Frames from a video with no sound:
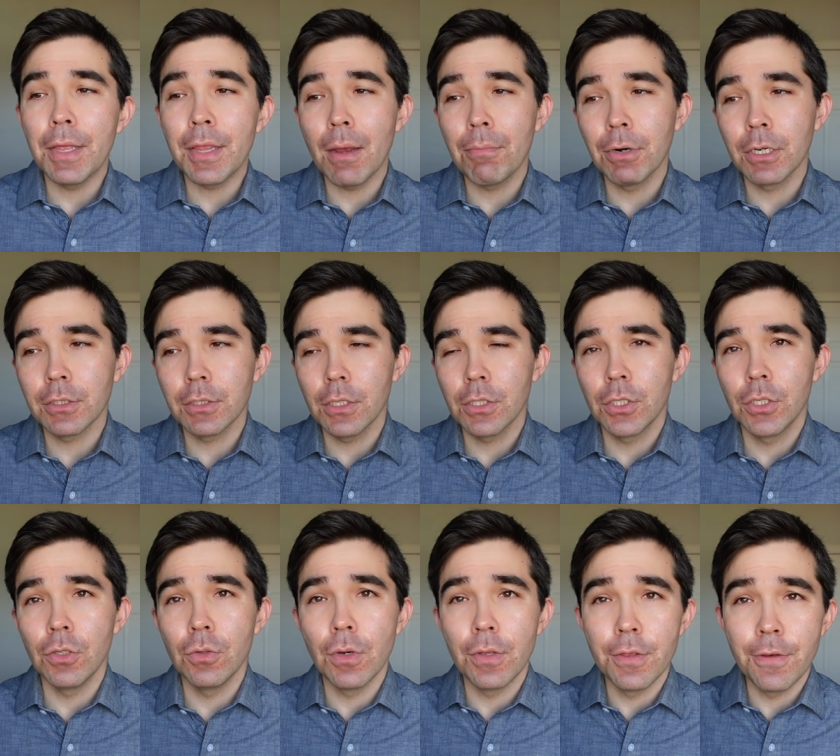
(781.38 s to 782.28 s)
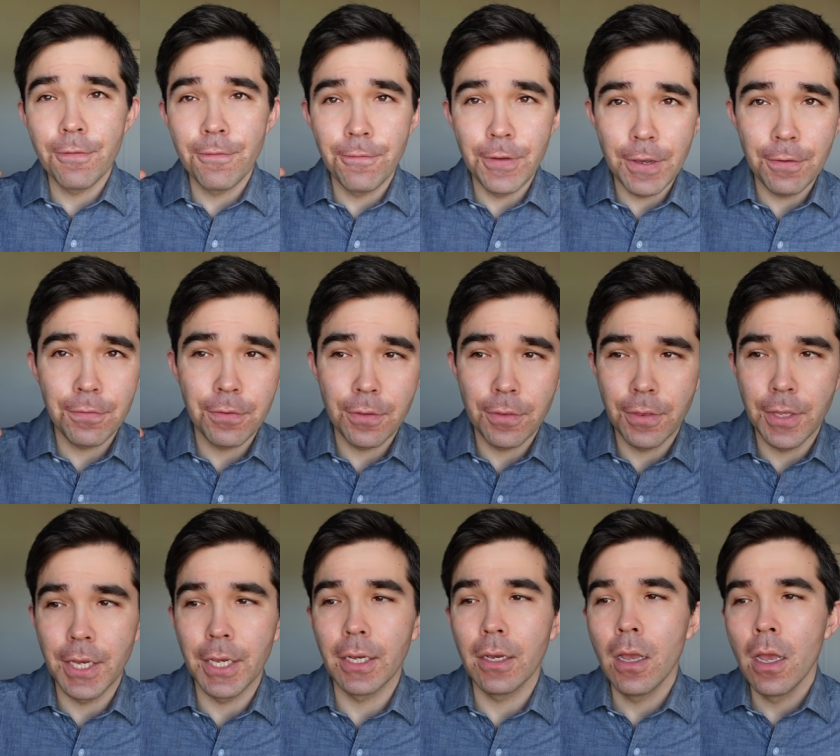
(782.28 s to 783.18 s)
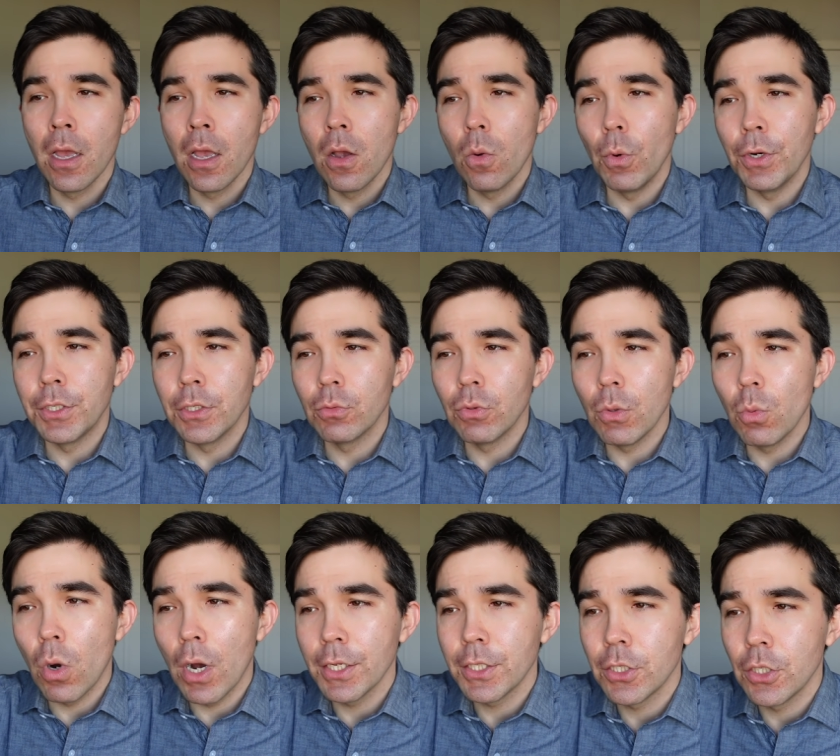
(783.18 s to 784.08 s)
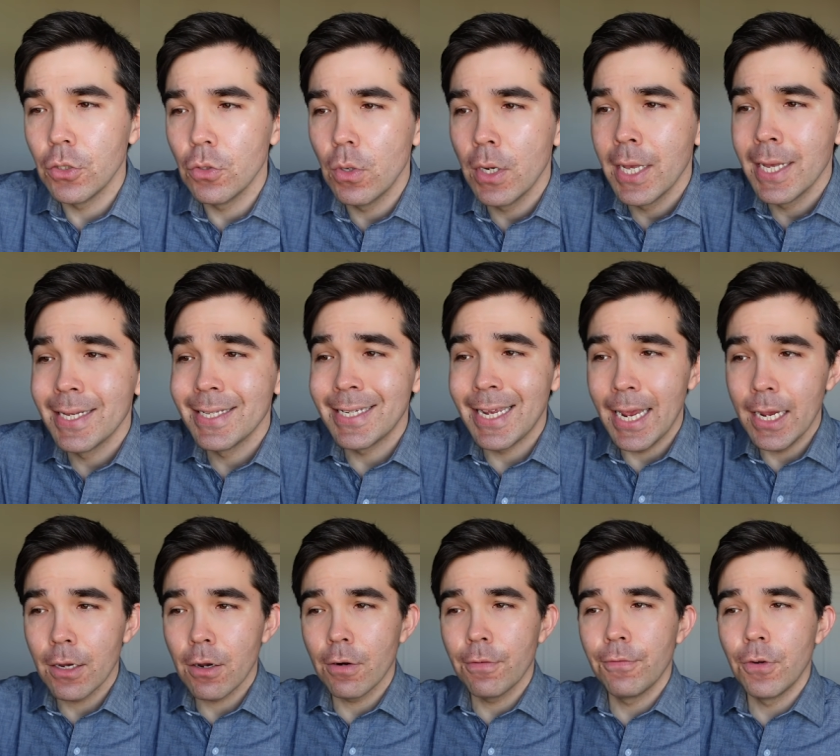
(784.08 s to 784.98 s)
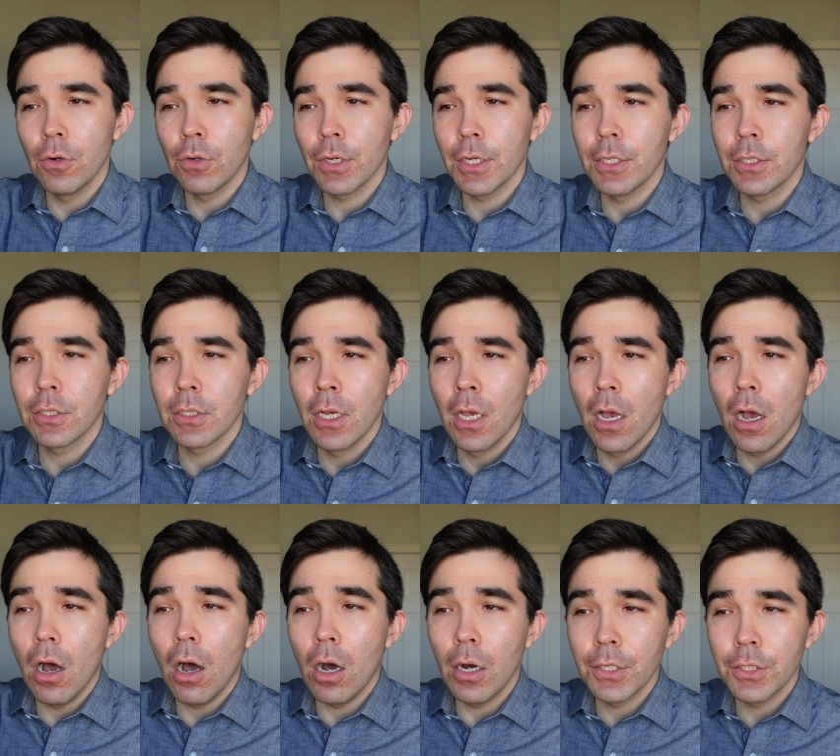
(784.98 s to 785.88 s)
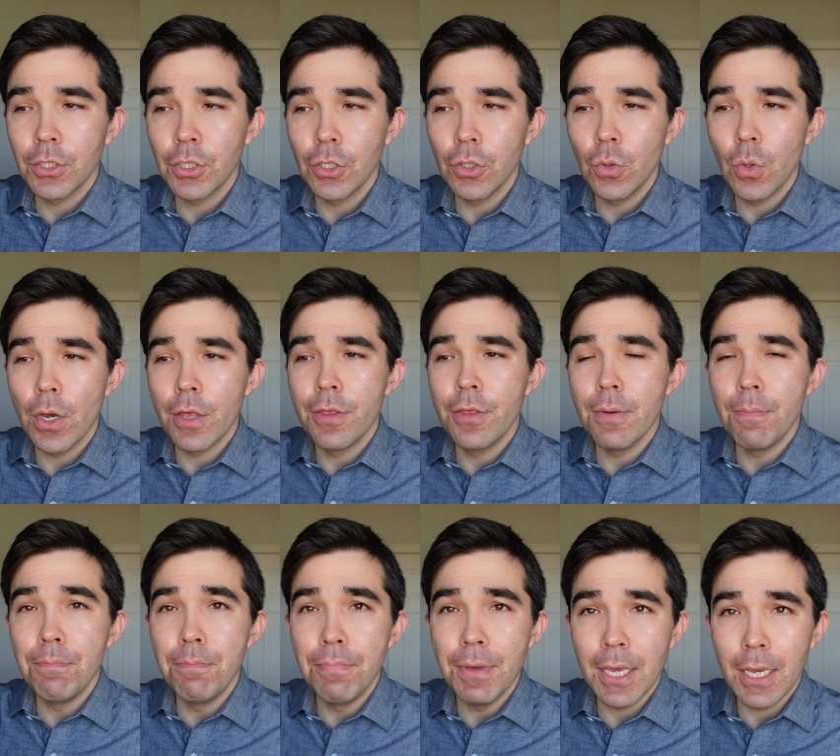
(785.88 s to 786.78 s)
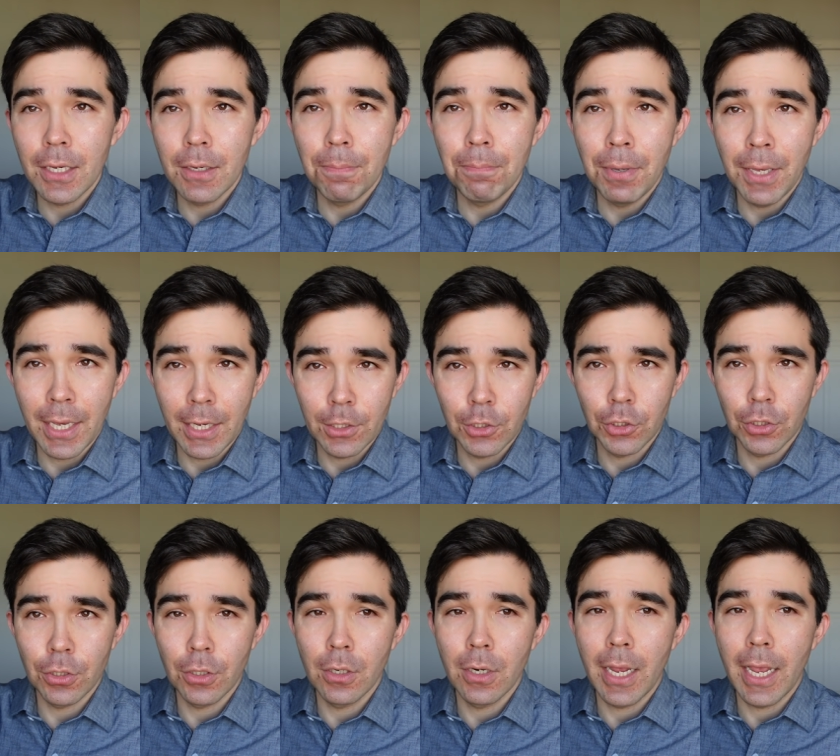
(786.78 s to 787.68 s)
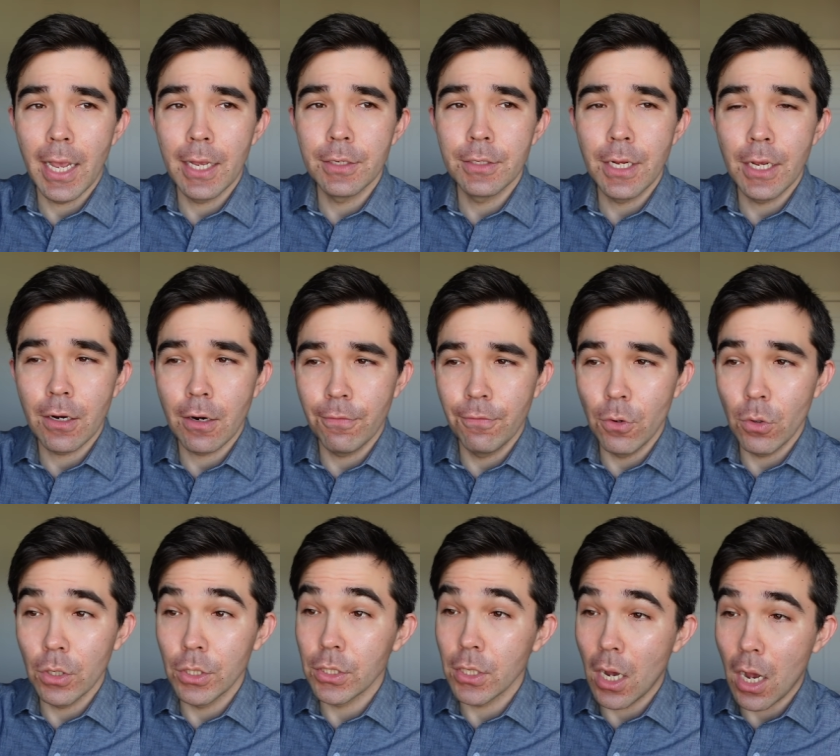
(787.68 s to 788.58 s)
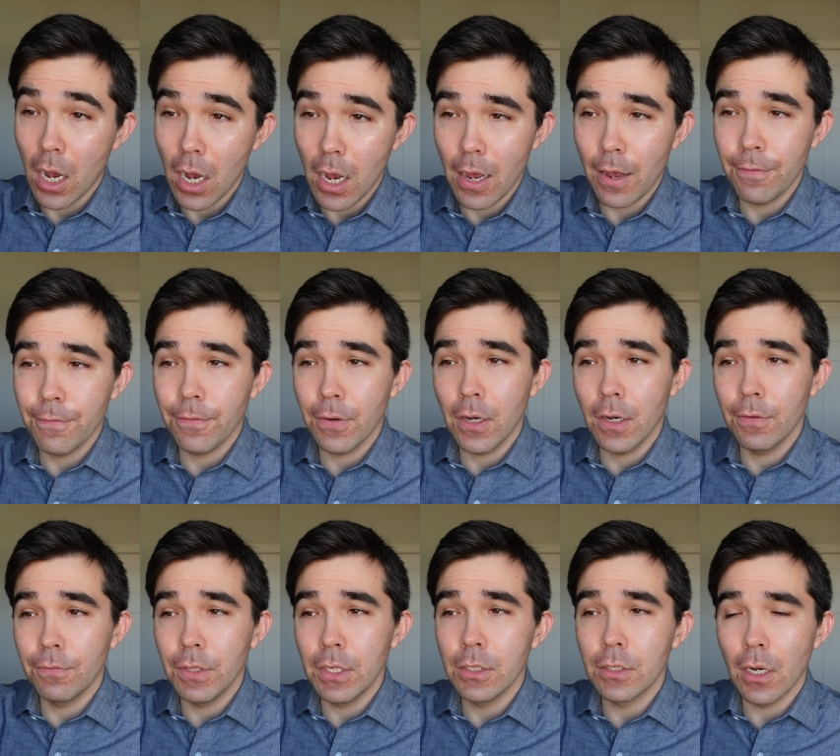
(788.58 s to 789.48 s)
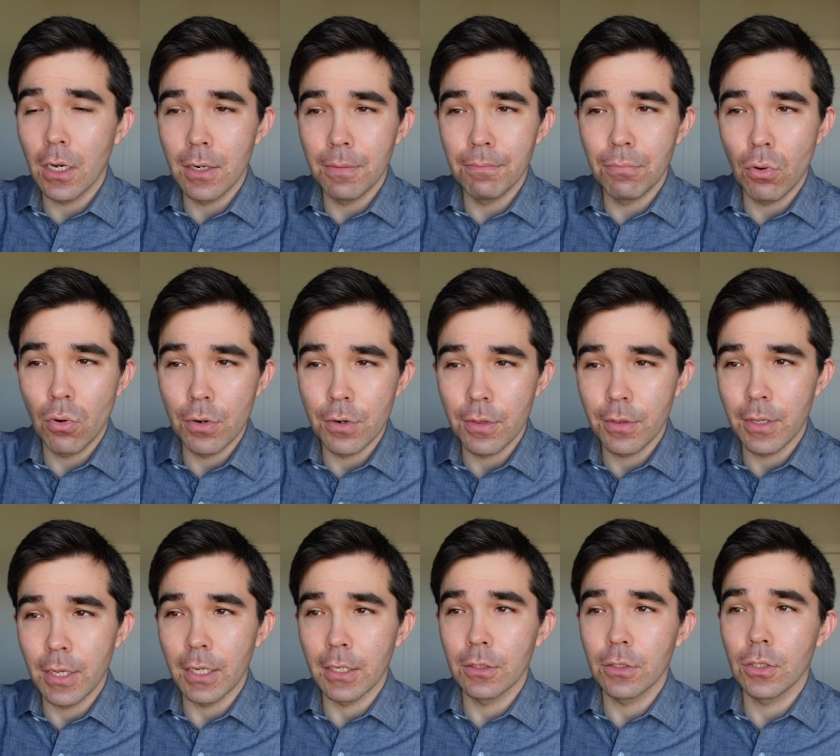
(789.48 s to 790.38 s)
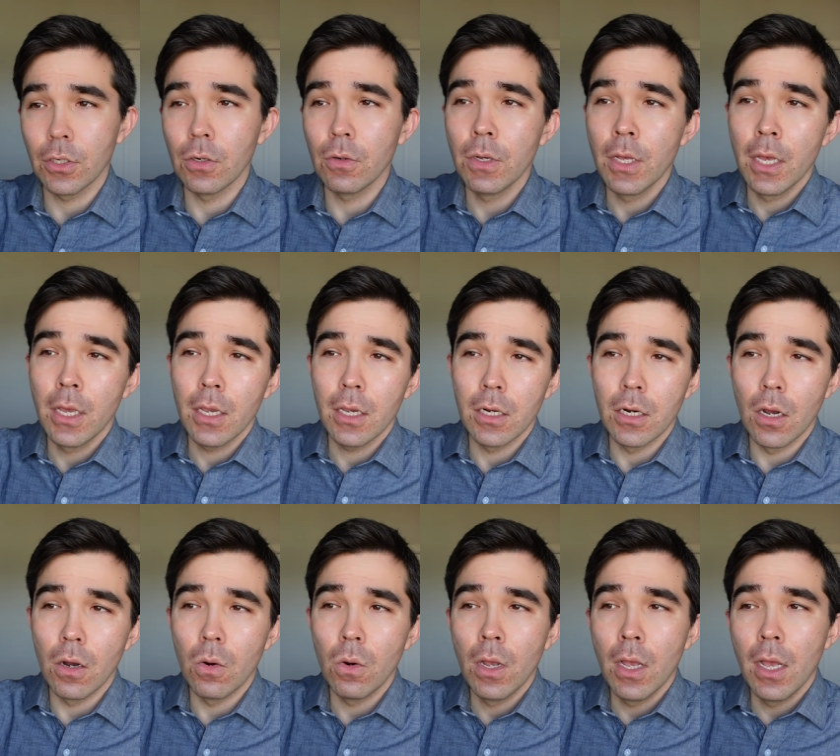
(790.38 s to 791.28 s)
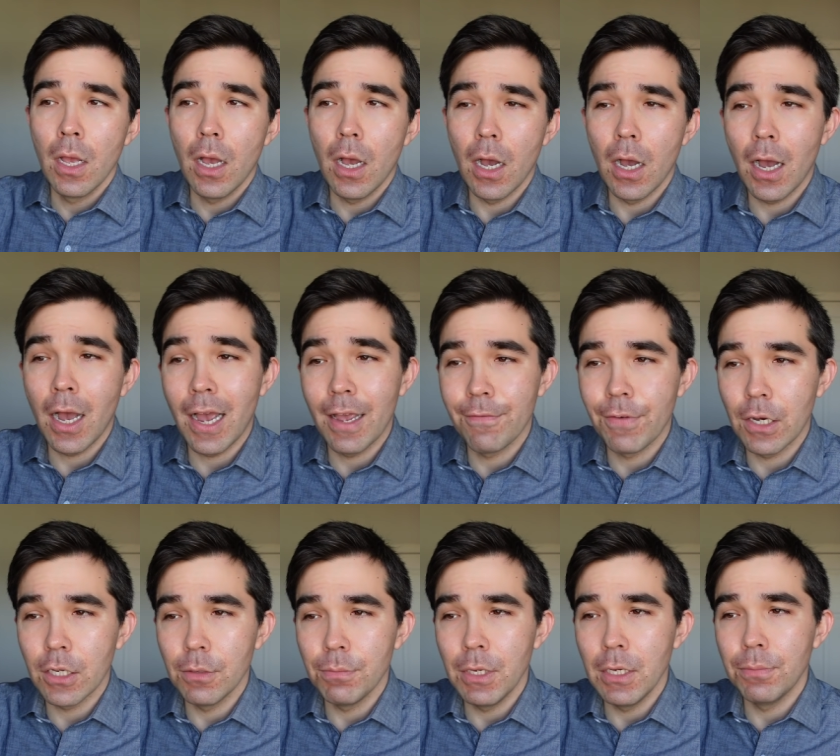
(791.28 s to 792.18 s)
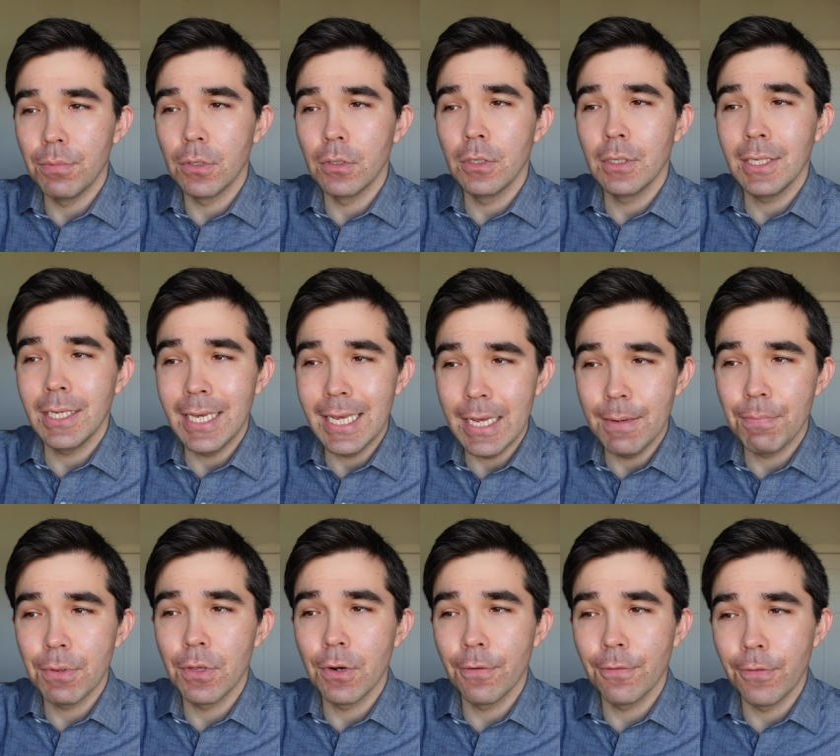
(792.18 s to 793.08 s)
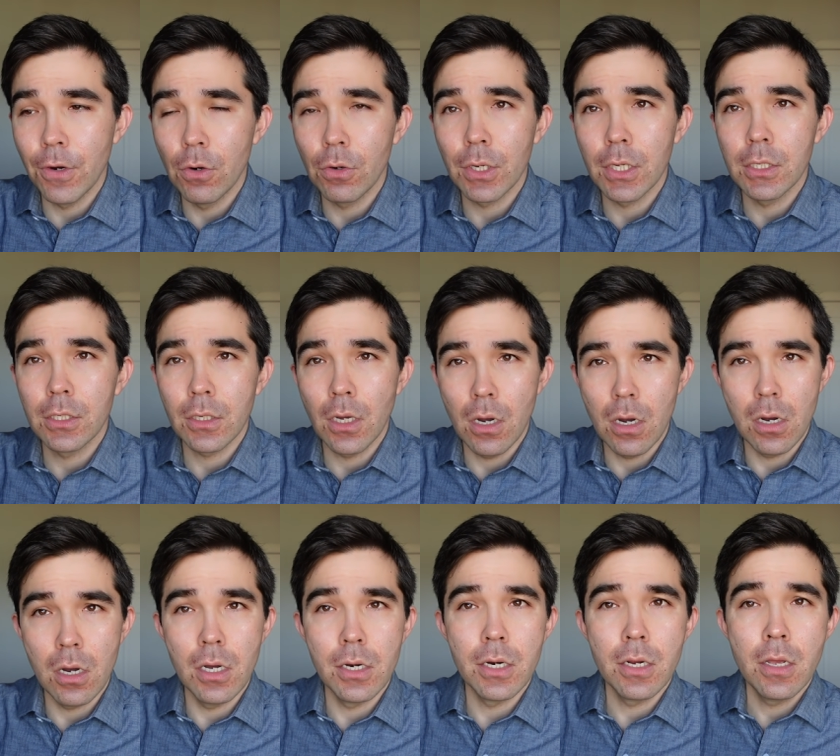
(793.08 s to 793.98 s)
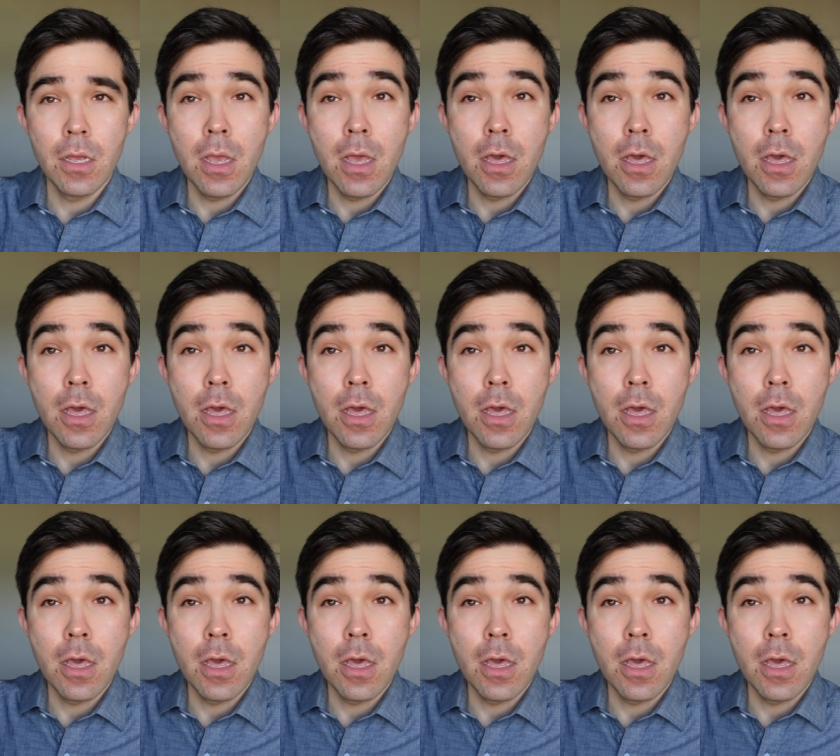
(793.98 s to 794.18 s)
and that brings us to the fifth thing, which is we want to take our focus onto the big picture and take our focus off of these unimportant things. So, you know, uh, high value people keep their focus on